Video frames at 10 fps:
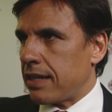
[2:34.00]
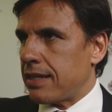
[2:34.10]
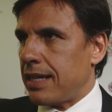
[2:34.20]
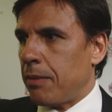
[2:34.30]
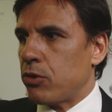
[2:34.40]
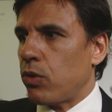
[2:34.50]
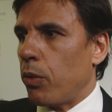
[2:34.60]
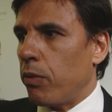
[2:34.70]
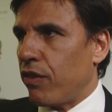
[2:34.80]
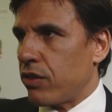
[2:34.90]
the same as what
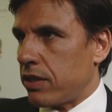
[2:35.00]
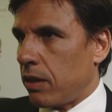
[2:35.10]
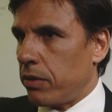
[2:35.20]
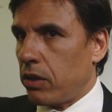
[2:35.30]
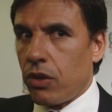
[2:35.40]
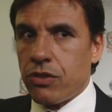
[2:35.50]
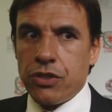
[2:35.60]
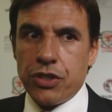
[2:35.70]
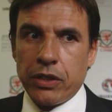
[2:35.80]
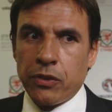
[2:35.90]
we've always done. We've
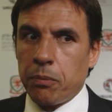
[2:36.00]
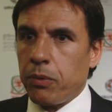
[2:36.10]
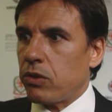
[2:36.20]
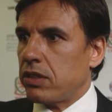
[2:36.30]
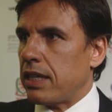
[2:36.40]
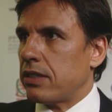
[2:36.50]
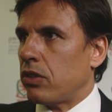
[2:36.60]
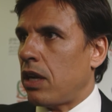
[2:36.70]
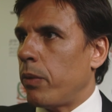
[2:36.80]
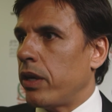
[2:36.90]
concentrated on the process,
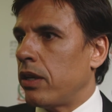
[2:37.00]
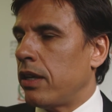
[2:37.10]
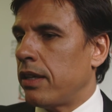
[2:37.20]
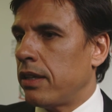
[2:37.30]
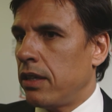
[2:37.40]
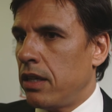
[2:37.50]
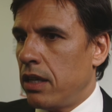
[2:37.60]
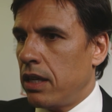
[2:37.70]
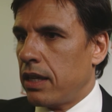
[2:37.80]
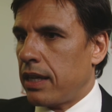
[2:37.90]
on how we're going to
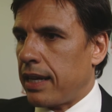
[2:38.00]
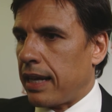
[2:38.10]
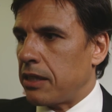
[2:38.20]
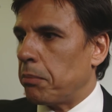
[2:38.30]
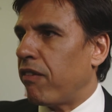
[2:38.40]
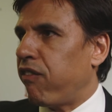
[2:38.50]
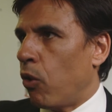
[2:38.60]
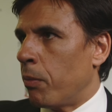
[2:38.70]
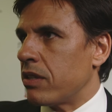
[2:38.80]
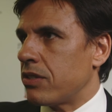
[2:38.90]
get the
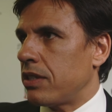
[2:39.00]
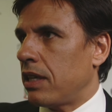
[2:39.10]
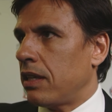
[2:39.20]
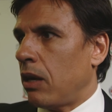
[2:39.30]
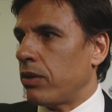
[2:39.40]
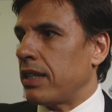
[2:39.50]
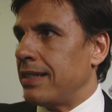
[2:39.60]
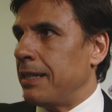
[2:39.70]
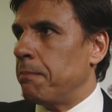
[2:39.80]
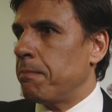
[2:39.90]
performance out of the
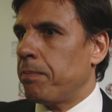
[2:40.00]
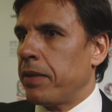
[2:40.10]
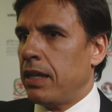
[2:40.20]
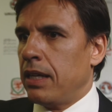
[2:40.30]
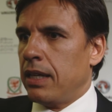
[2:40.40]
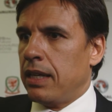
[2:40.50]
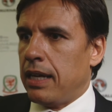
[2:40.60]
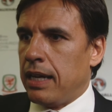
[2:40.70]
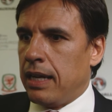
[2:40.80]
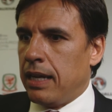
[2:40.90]
team.
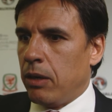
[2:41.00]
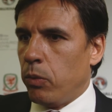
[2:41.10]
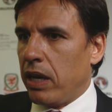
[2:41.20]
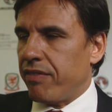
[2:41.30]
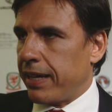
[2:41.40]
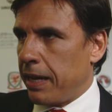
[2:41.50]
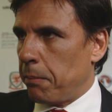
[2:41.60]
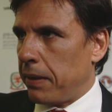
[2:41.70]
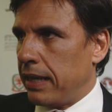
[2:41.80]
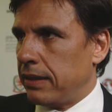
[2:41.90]
We'll have a
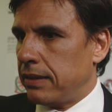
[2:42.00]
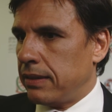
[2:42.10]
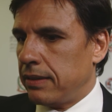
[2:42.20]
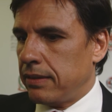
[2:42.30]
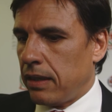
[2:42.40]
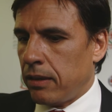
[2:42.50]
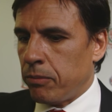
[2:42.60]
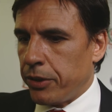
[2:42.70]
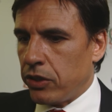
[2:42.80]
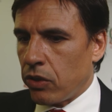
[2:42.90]
game plan,
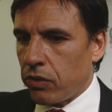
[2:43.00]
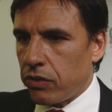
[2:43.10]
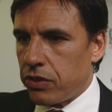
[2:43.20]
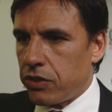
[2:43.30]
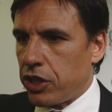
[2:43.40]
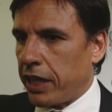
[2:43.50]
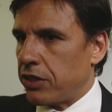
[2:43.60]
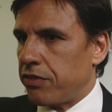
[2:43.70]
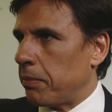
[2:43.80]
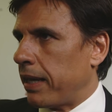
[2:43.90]
and we don't
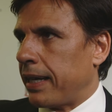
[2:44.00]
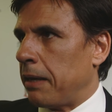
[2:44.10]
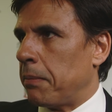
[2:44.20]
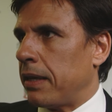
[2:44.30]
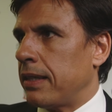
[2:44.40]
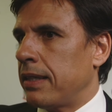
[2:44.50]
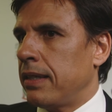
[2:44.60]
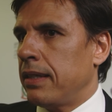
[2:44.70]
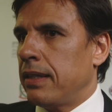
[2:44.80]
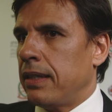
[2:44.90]
change from that game plan.
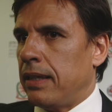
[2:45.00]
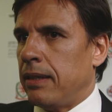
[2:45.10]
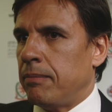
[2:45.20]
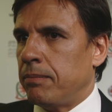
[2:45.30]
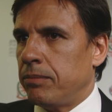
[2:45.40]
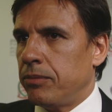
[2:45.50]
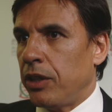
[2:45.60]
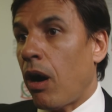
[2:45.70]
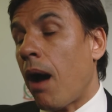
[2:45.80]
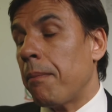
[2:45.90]

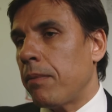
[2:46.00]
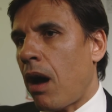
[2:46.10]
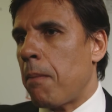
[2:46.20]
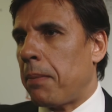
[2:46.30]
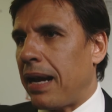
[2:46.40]
Our